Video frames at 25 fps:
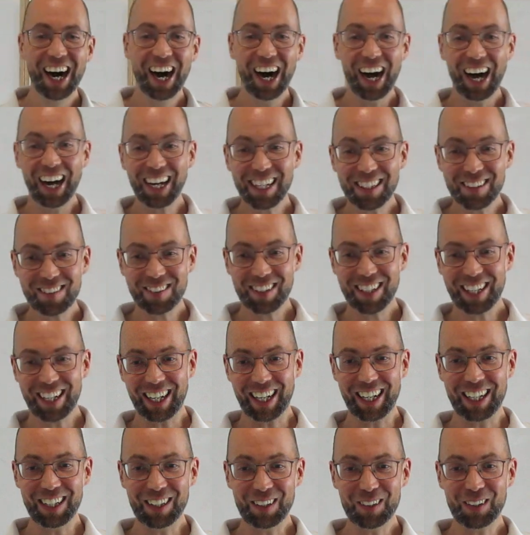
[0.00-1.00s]
I said
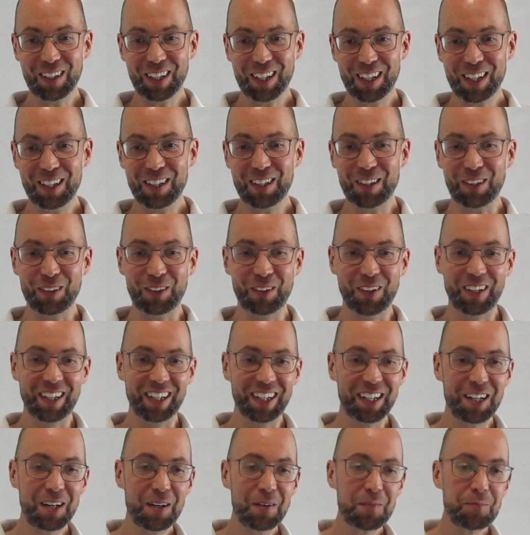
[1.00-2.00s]
I don't code.
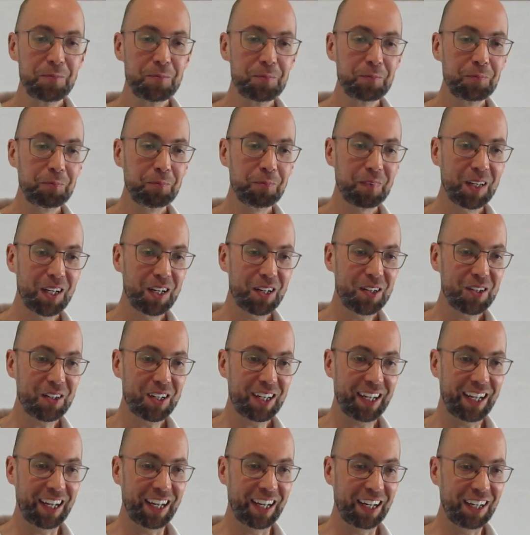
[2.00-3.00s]

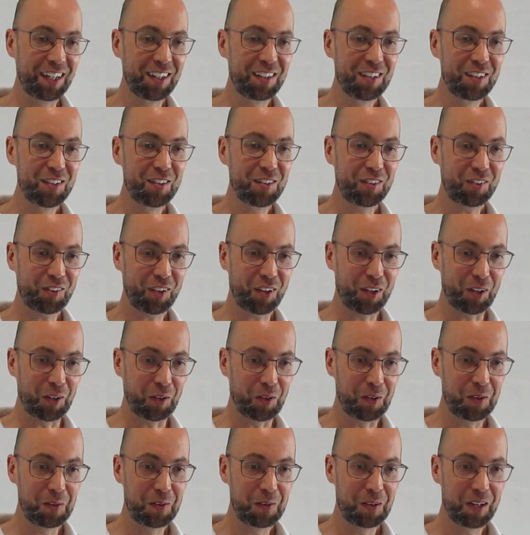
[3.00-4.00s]
Okay,
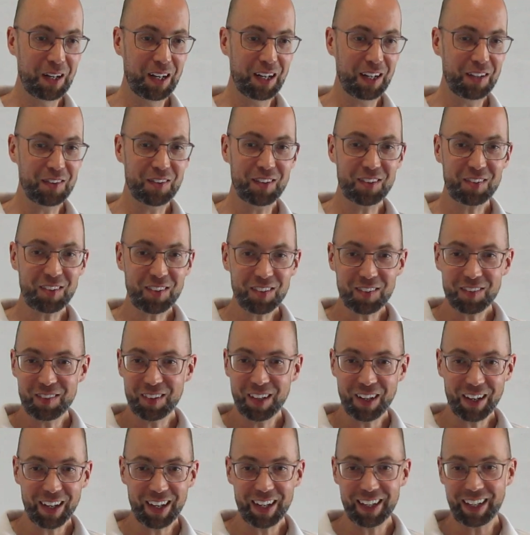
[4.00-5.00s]
so this is
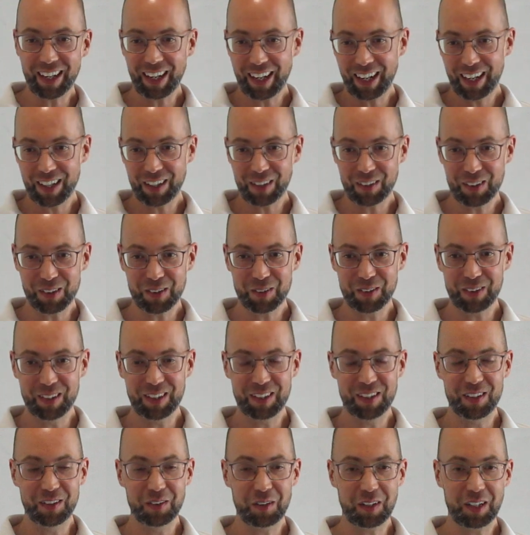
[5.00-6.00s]
not how
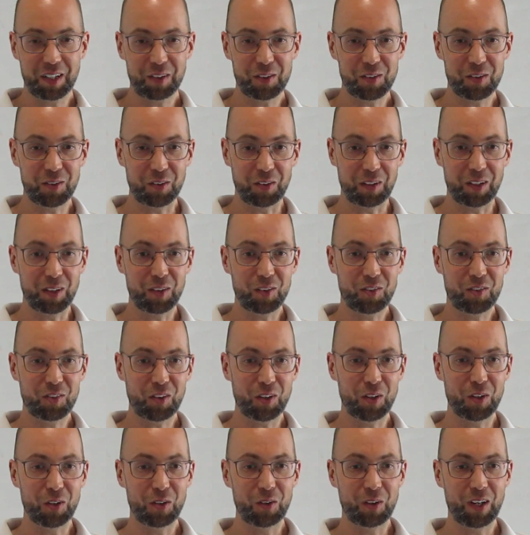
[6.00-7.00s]
you do this.
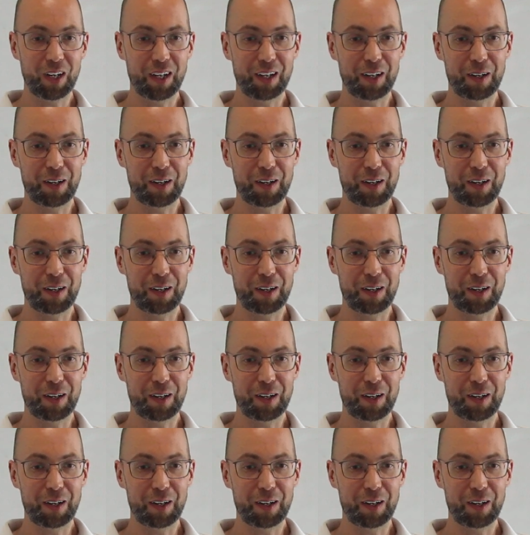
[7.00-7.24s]
So